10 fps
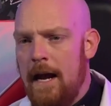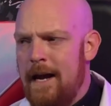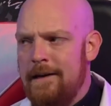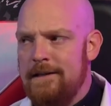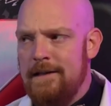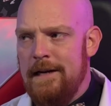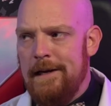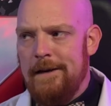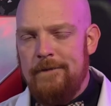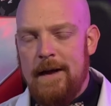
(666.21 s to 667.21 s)
and
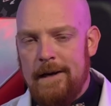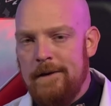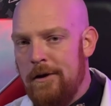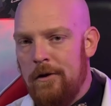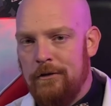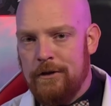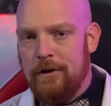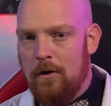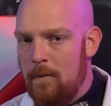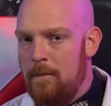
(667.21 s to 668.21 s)
see if that can
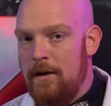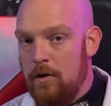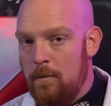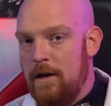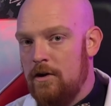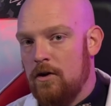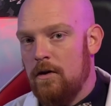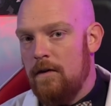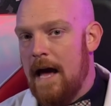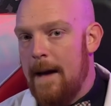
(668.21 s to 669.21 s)
alter or make your
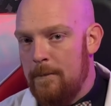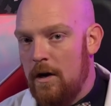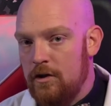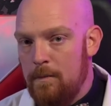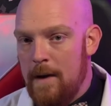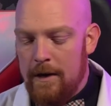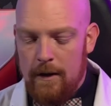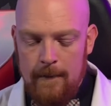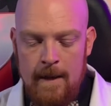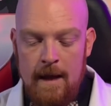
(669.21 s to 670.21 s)
picture that much better.